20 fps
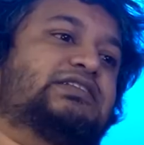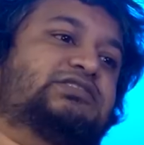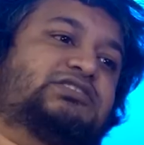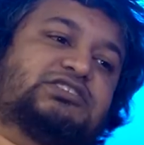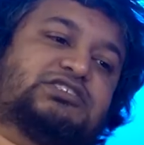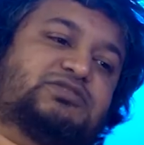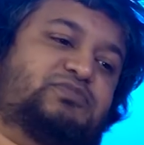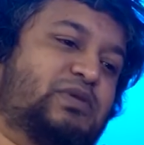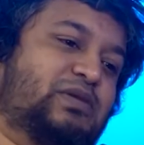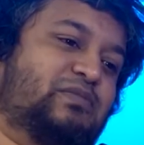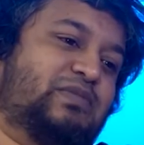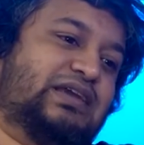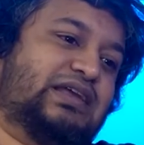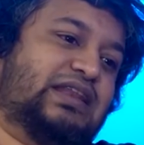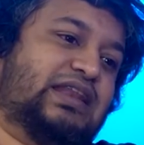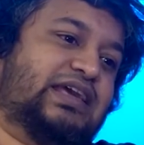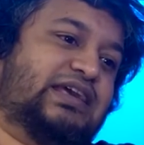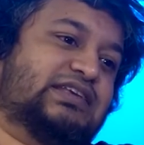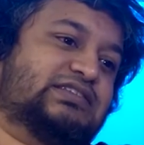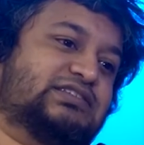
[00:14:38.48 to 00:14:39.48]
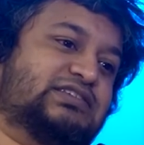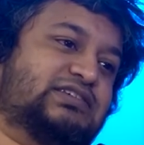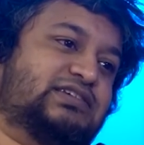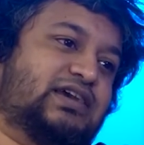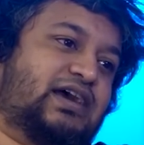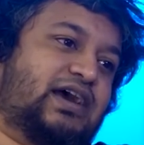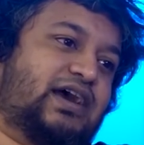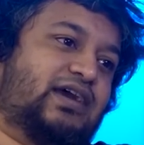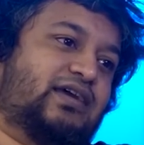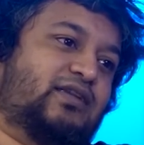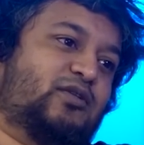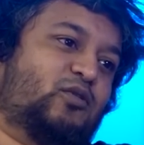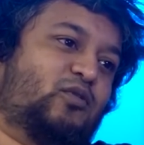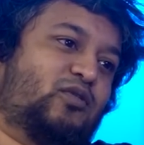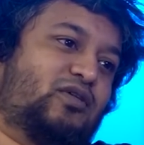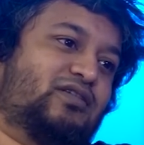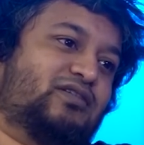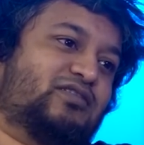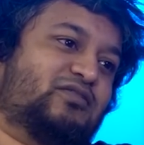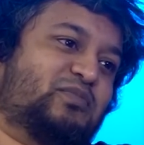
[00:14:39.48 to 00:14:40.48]
just me being lazy. I don't
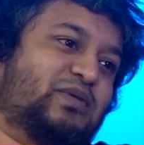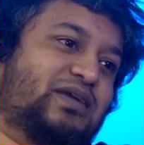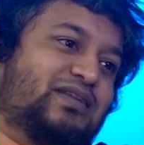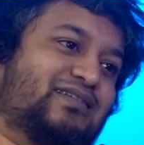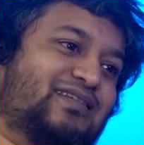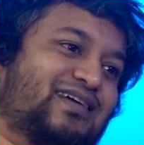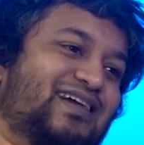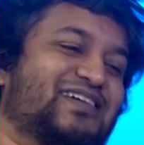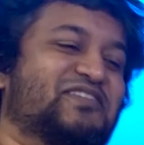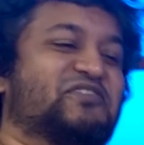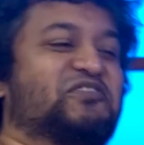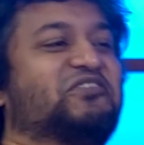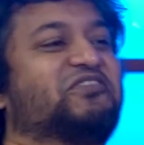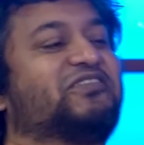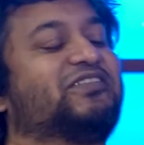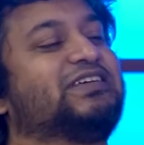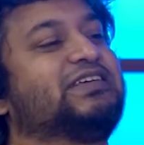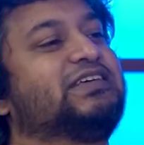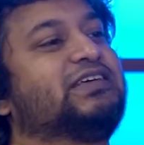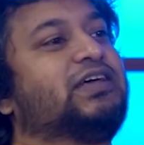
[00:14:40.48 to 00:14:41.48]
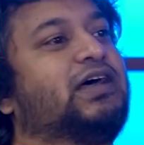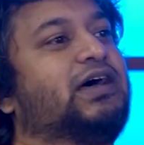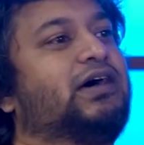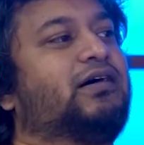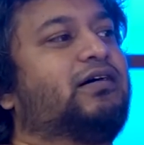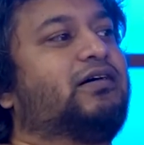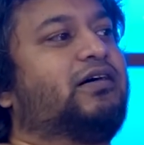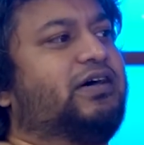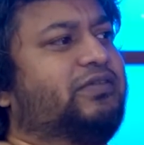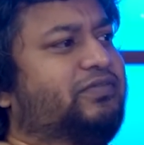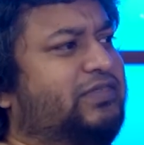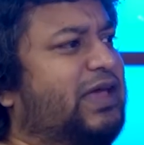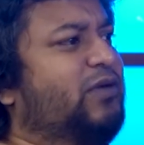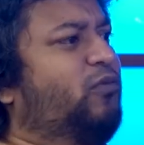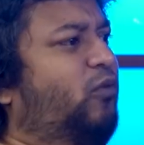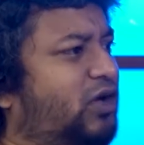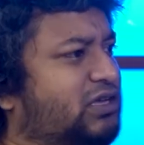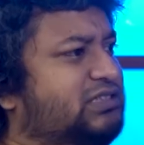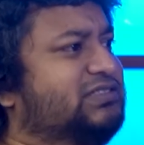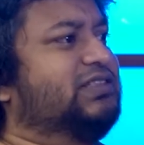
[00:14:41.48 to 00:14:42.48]
want to spend. I know. That
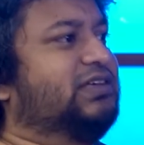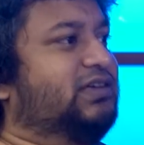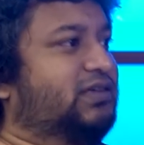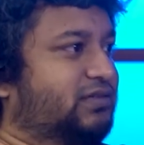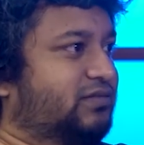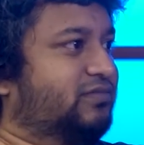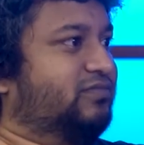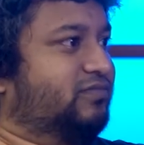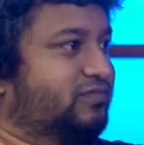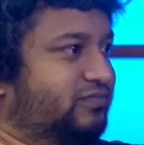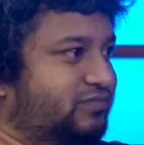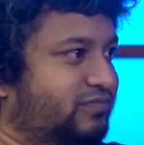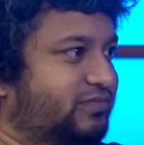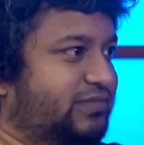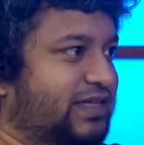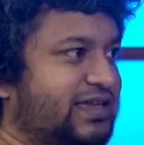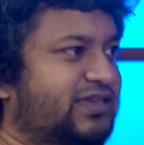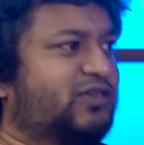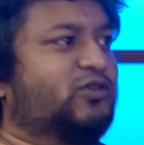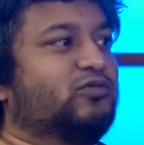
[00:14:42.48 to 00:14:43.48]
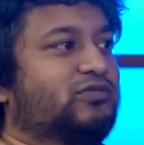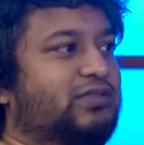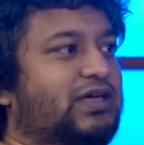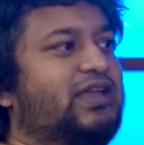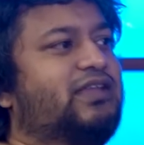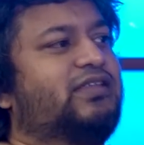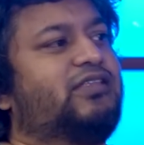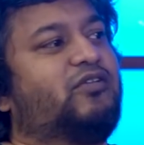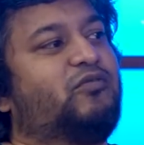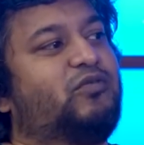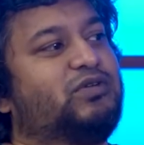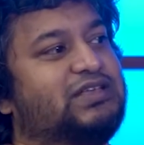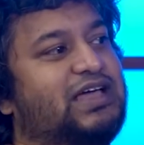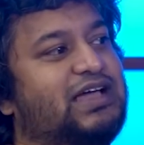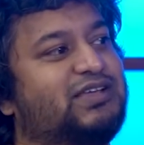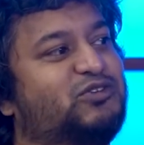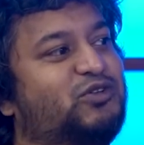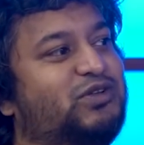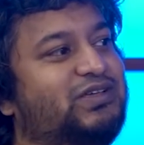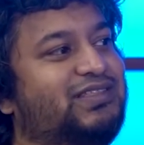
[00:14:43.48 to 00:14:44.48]
was the. Thank you. That was
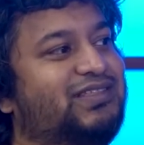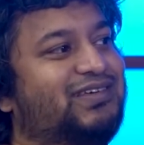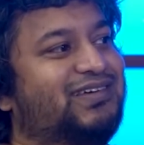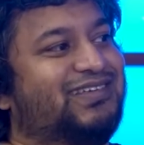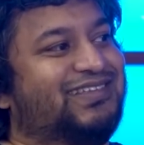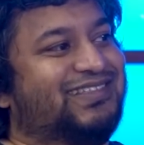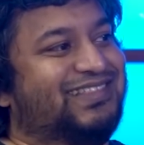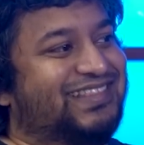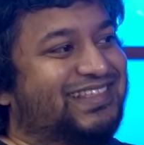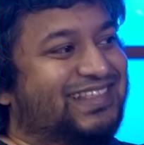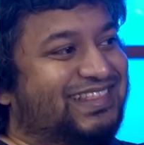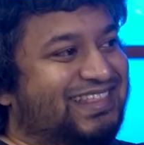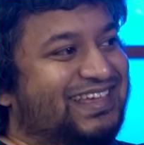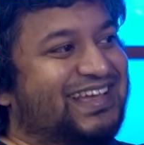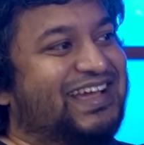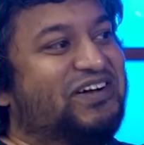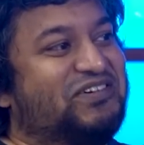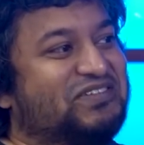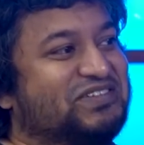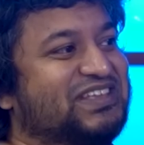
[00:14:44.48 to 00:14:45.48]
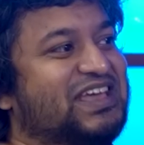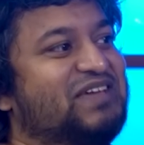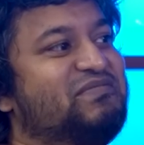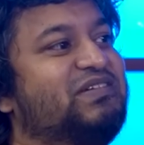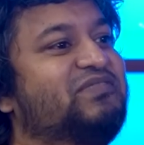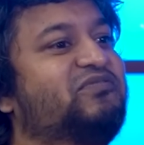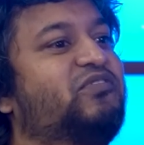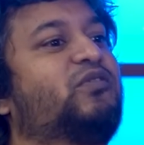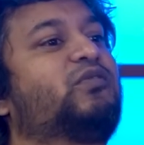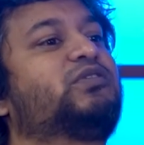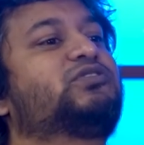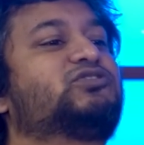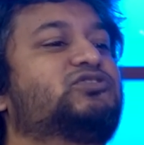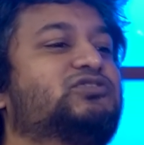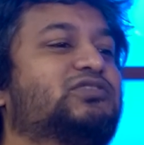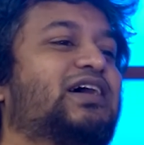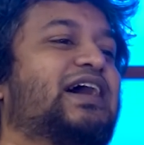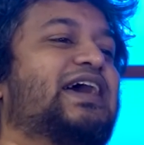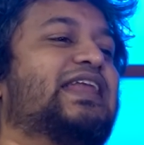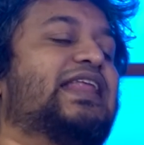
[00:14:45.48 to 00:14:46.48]
actually the thing I was aiming for. Which is
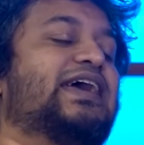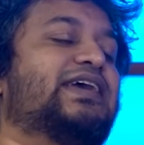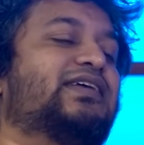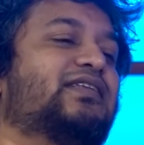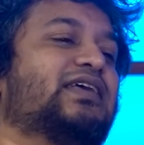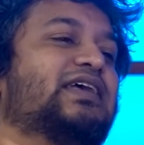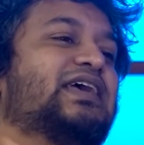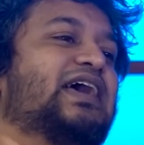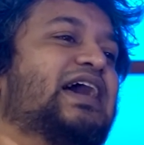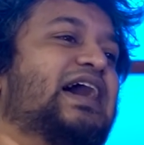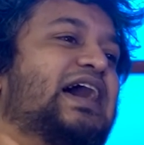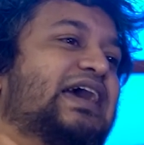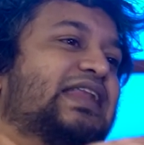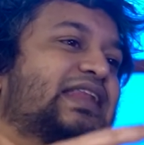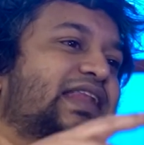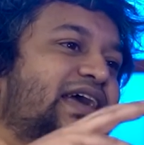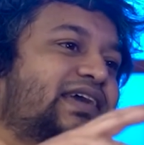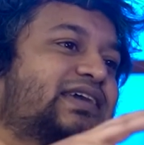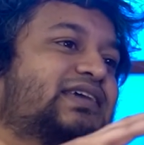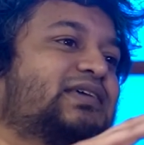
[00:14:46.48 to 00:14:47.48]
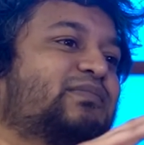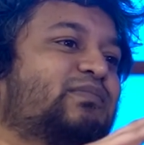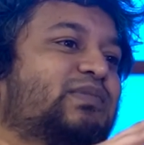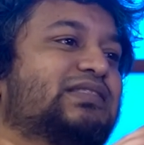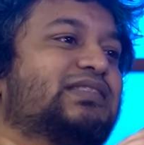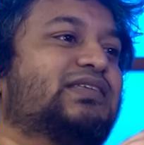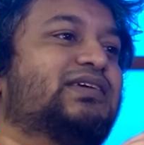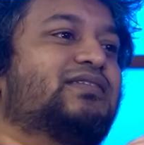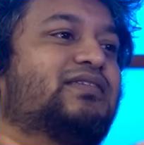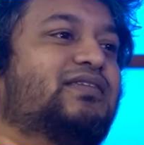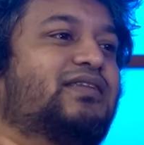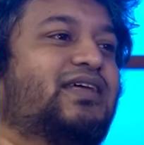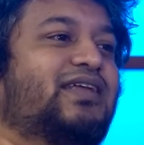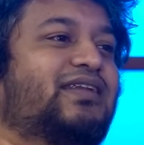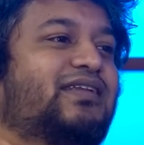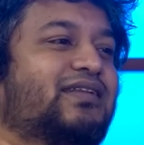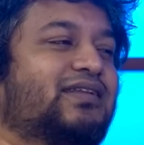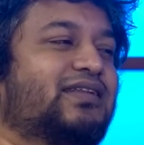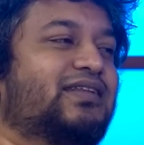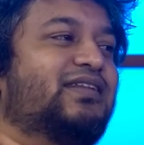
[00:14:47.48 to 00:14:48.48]
I like keeping the internet
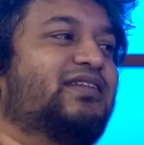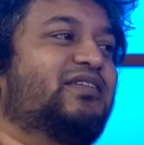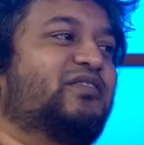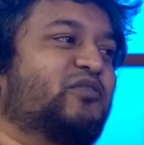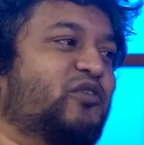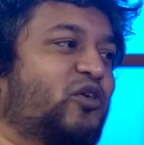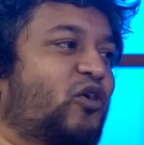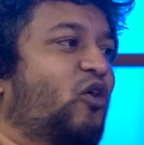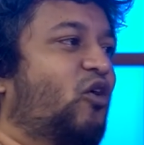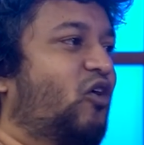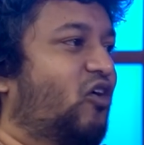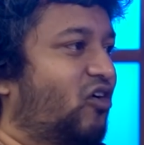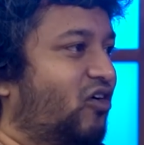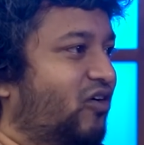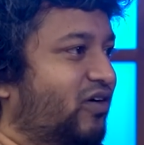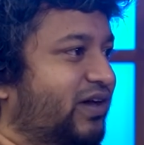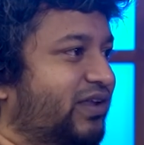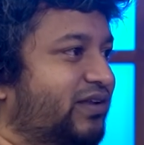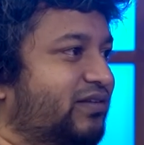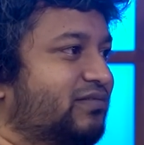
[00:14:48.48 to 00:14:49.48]
a little raw and